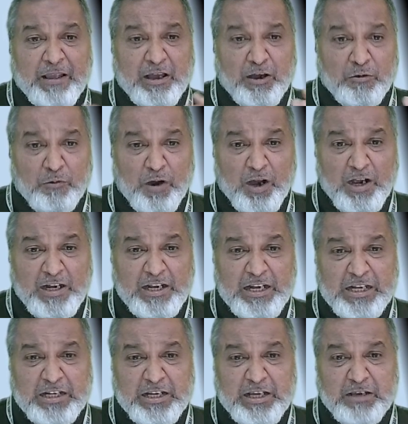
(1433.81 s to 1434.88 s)
Avoid
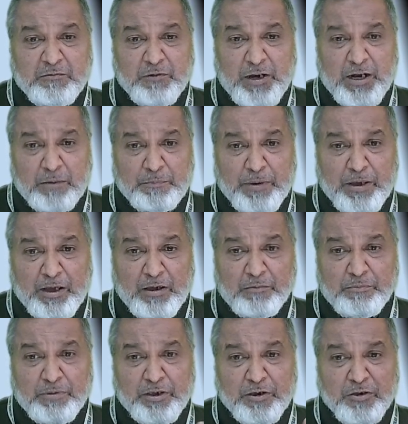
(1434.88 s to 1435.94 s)
eating vada
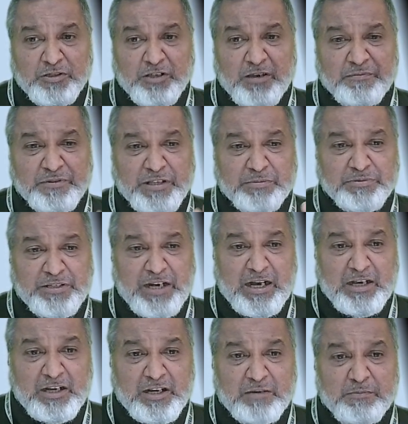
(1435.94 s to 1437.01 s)
pav because of
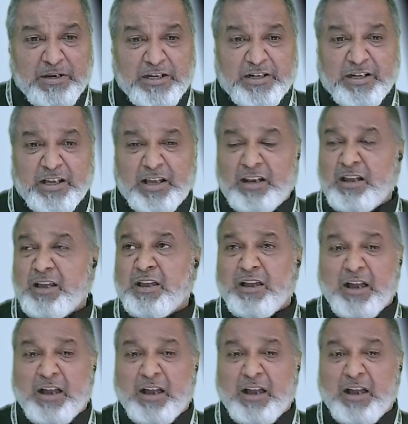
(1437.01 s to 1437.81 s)
substandard material